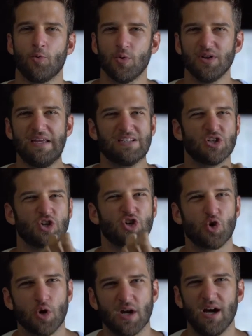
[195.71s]
Really, it's a
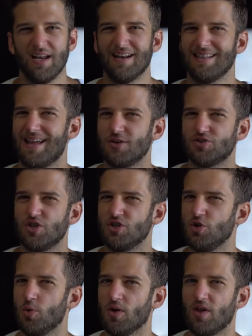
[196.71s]
shortcut. It allows you to
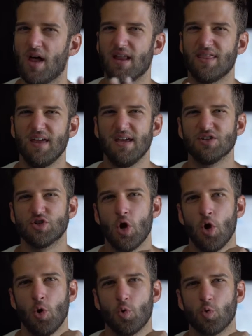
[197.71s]
do a lot of things
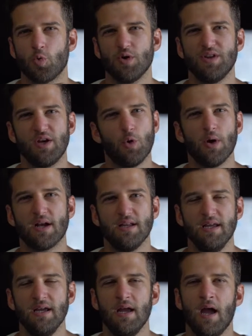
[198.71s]
really
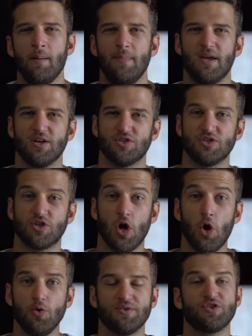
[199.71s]
quickly because it's
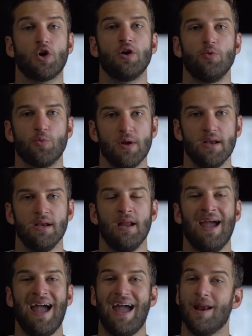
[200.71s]
code that's already written,